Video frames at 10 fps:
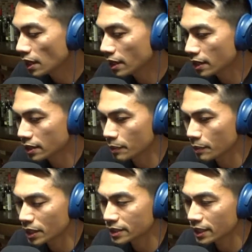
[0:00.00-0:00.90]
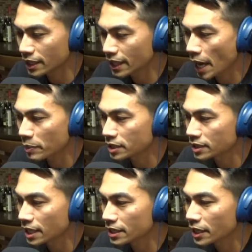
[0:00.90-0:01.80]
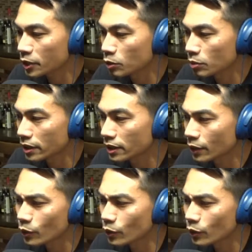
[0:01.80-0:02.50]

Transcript: And I'm not saying that it happens in San Diego, but like,